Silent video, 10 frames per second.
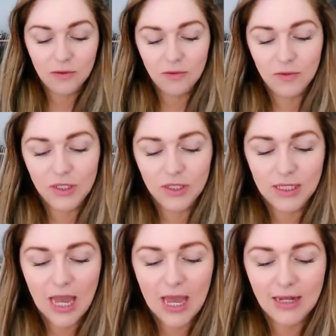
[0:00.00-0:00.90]
we just
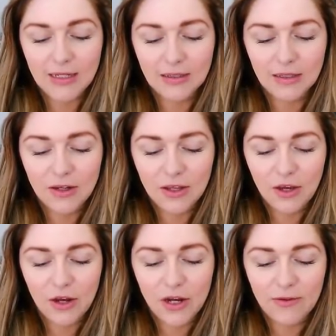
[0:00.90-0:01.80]
add another
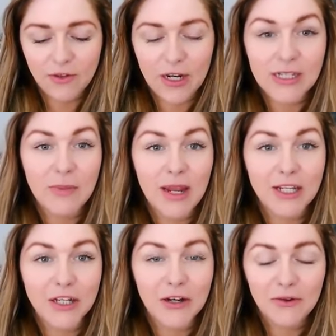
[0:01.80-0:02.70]
coat of transplanting
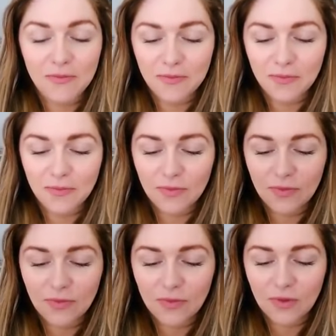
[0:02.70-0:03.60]
gel.
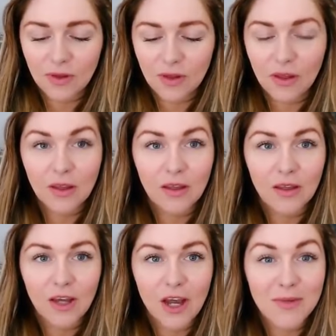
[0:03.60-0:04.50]

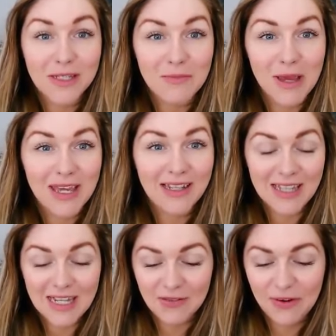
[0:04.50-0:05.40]
I hope this is making
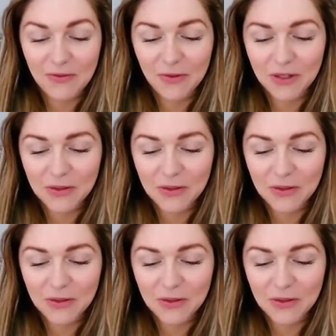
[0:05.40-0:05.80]
sense for everyone that's